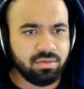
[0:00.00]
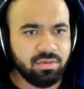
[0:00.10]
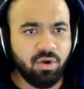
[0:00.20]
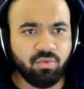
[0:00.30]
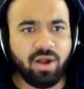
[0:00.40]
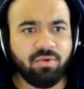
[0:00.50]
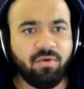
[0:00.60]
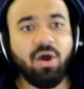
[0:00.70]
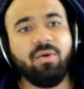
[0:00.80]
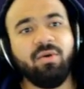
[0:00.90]
No,
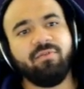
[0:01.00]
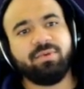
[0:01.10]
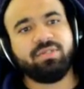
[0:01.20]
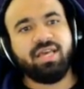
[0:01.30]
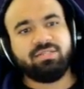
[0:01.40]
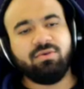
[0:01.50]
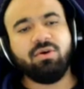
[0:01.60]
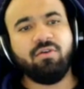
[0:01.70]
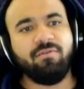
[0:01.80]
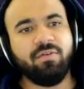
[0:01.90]
Rockruff... Oh, you went for Protect, so he'll
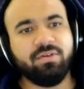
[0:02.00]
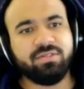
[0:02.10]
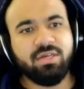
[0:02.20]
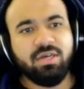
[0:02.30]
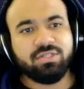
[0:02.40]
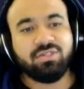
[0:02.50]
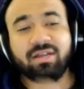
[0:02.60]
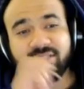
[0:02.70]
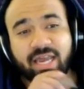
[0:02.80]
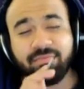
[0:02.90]
go first. So
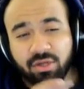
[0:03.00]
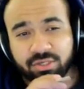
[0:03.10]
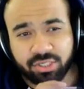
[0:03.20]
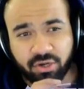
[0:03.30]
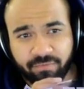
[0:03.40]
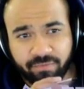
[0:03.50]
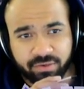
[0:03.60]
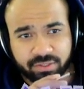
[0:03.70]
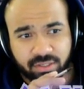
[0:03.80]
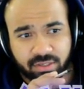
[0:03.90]
now Type Null should go
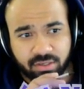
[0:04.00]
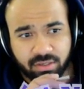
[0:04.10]
first.